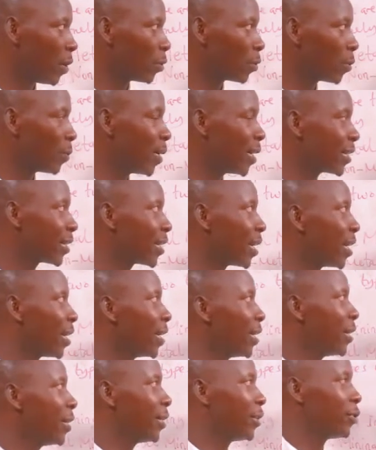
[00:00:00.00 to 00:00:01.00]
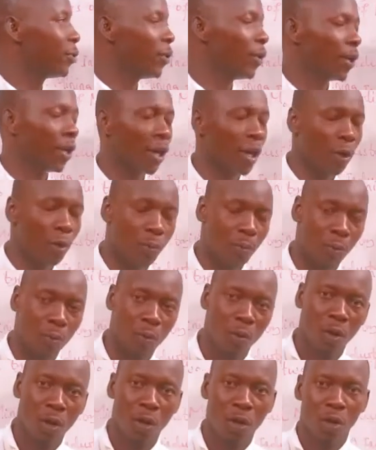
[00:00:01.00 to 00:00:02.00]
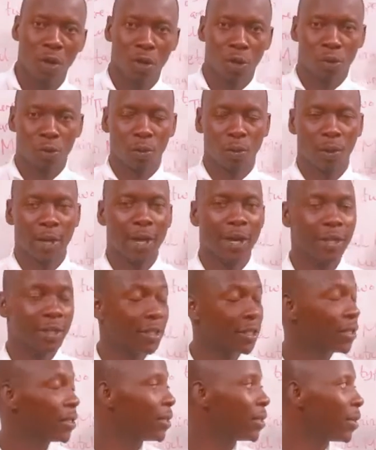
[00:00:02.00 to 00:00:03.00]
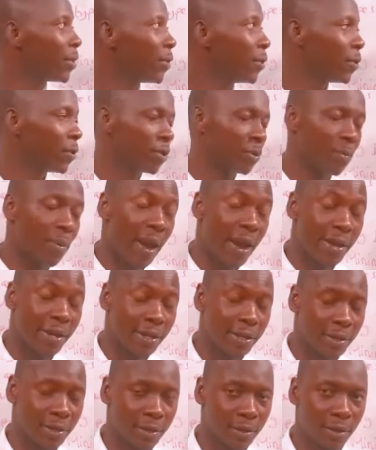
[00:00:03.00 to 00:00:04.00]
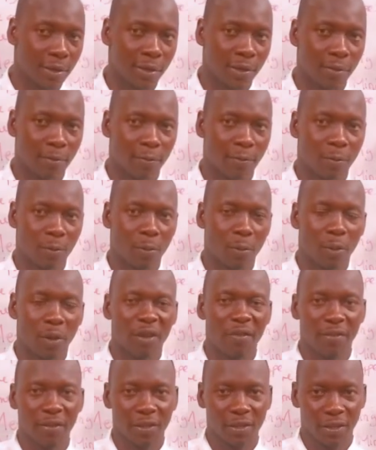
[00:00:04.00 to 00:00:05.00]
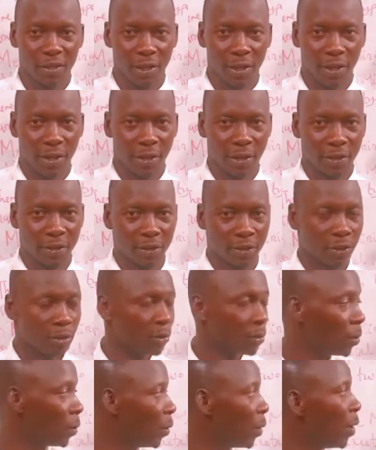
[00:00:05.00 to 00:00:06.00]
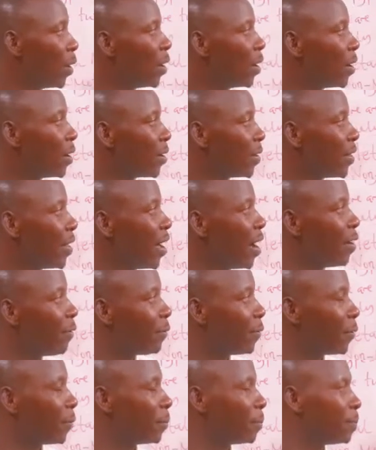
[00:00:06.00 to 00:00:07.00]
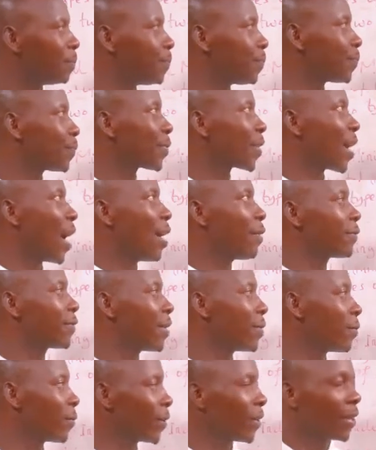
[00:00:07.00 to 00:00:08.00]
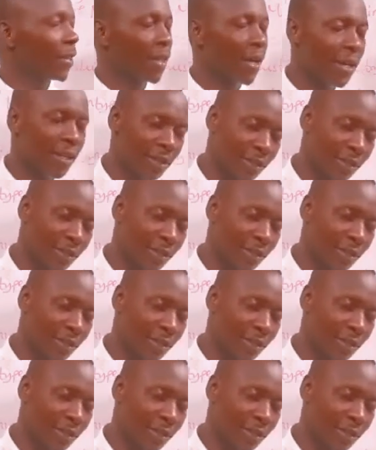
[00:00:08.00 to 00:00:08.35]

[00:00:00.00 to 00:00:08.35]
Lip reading: automatically it will help to get those mining from different areas. So therefore, after looking